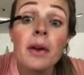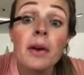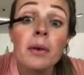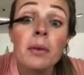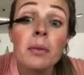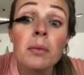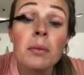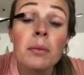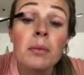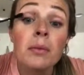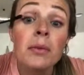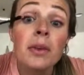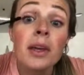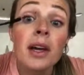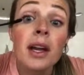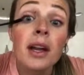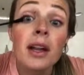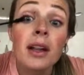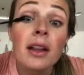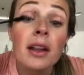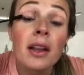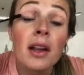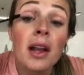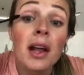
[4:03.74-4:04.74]
Oh, got
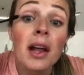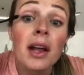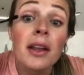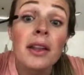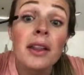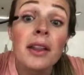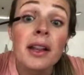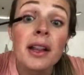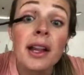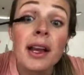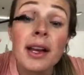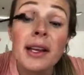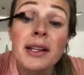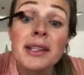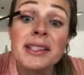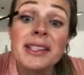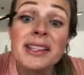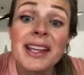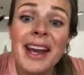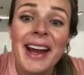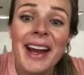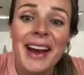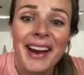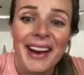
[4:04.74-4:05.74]
a little out of the lines
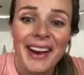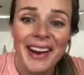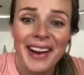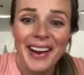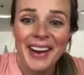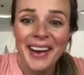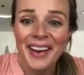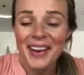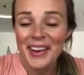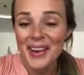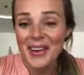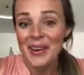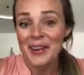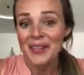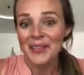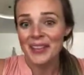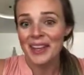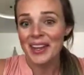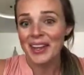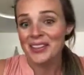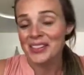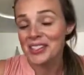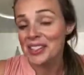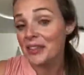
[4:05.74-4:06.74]
there.
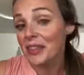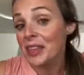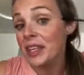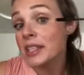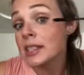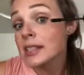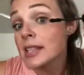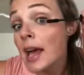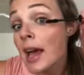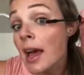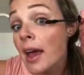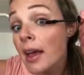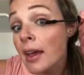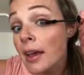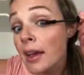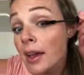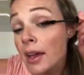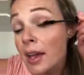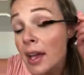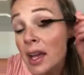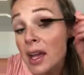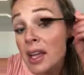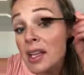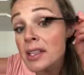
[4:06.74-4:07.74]
I'll have to fix that.
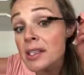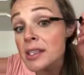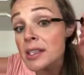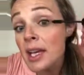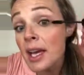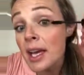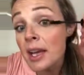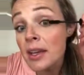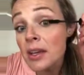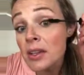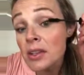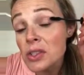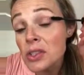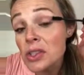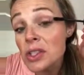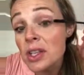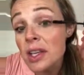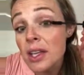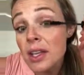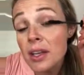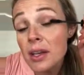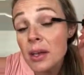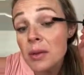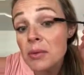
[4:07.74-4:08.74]
And I
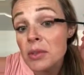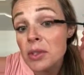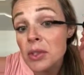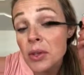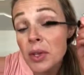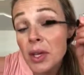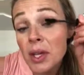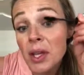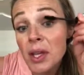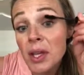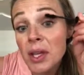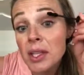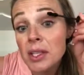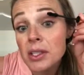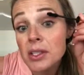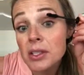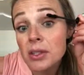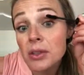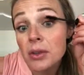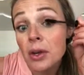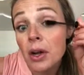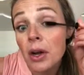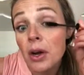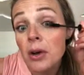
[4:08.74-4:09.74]
usually end up doing like
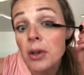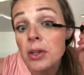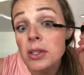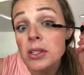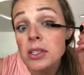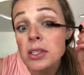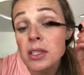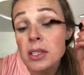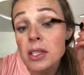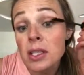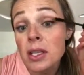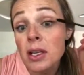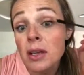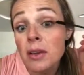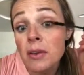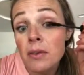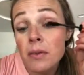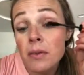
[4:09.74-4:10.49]
2 coats.